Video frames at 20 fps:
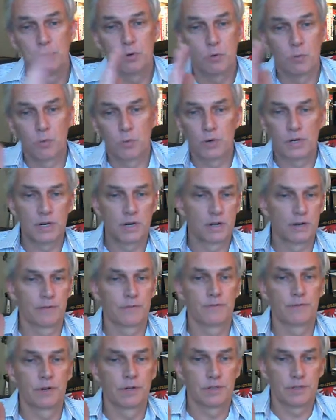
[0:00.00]
you're working on
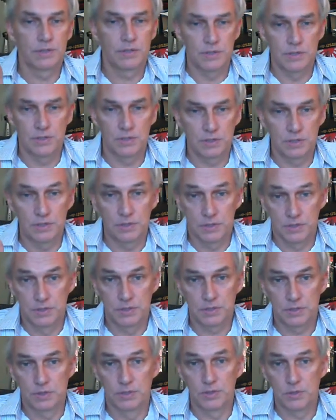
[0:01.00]
a front that's this that's
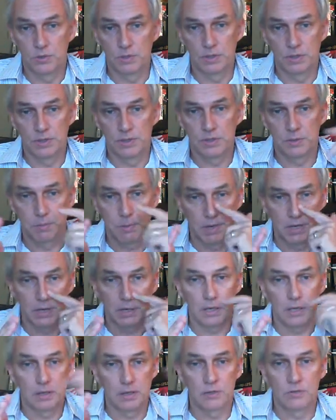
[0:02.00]
this literally this
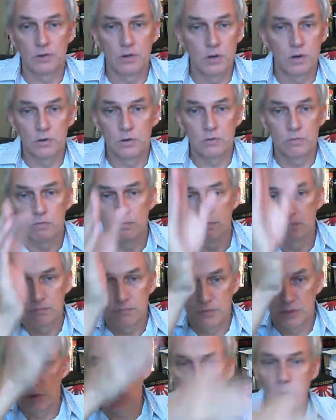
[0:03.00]
big. There's no
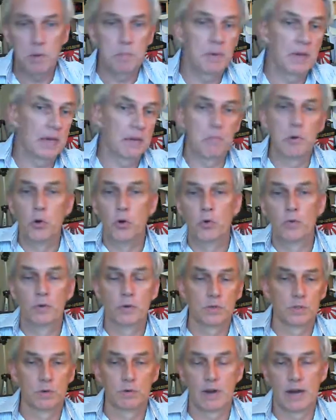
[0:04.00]
sweeping
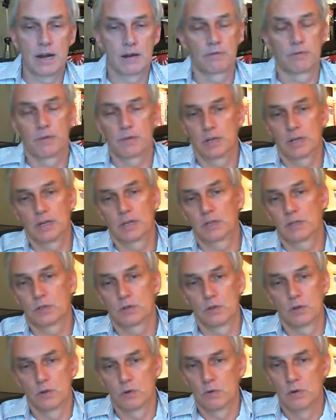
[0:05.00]
maneuvers around things,
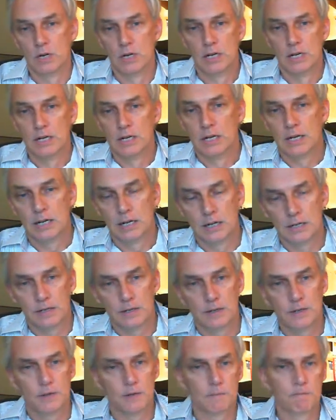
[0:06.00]
so
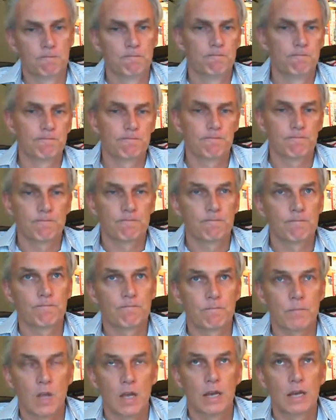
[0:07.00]
um,
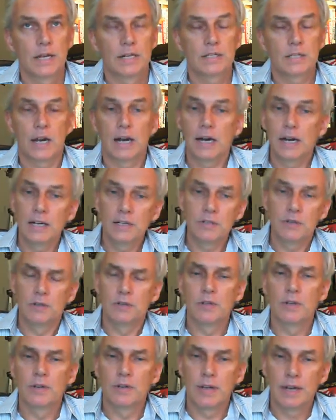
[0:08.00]
it's hard to
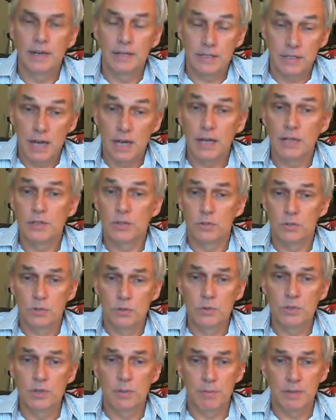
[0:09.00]
and, and it's hard to
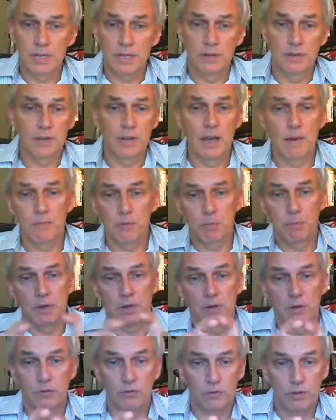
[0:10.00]
do something in depth
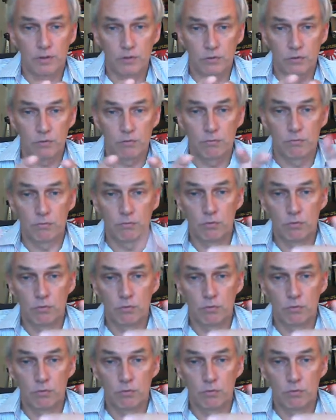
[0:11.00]
because there's